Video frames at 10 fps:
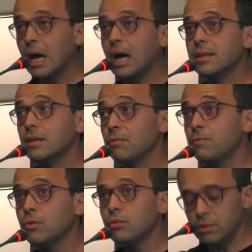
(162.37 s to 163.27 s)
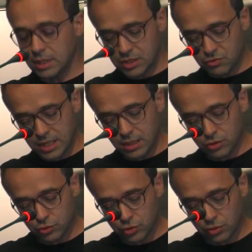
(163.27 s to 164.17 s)
under full Israeli
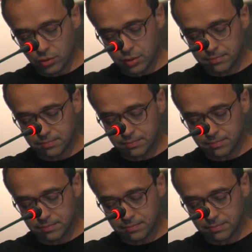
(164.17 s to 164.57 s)
control.